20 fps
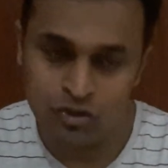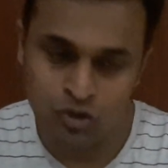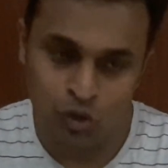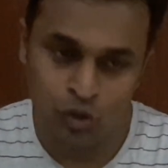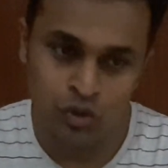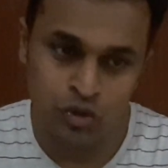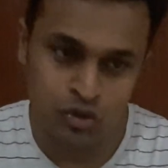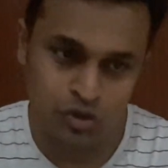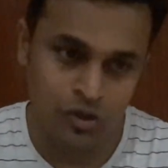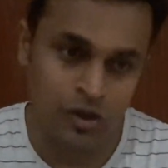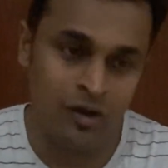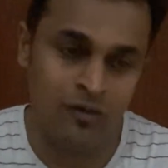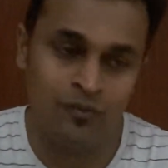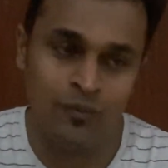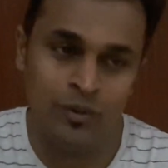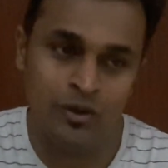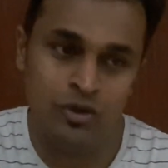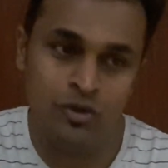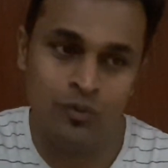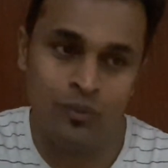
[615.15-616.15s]
So you should
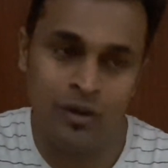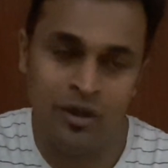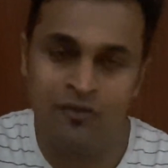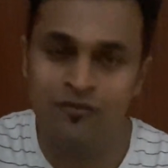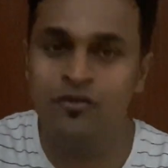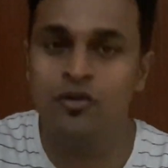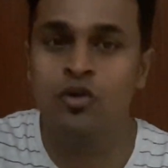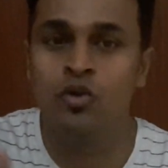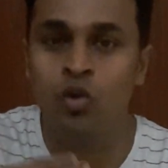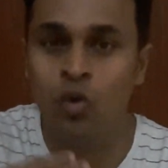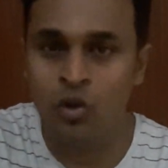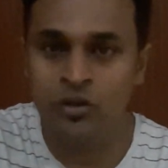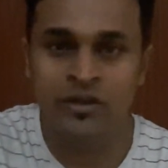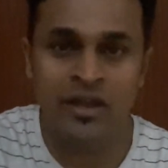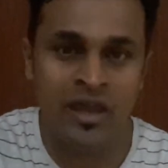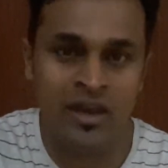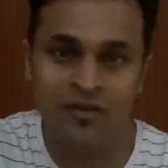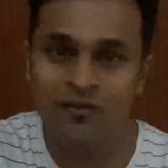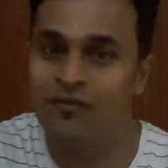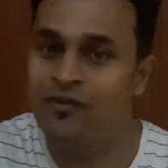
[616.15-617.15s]
have, if you go
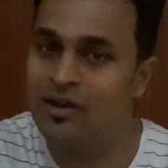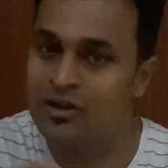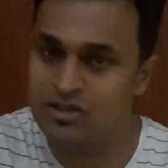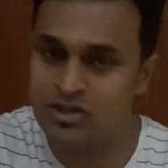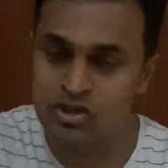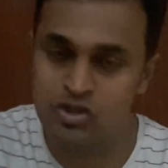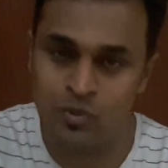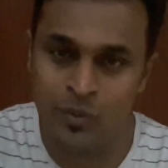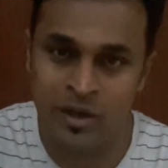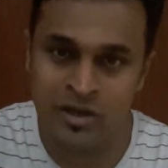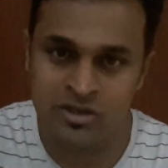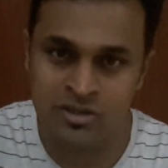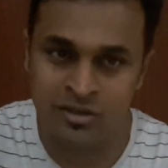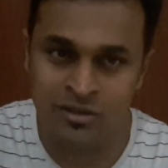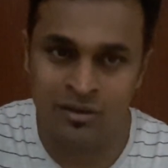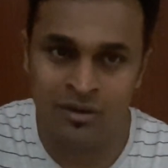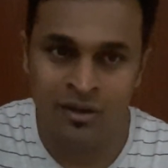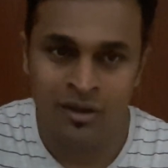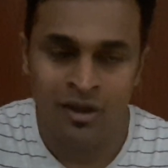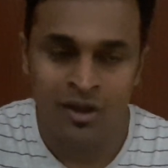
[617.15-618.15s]
there, if you're in a
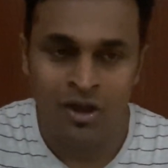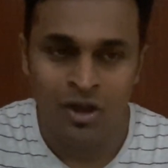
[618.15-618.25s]
situation,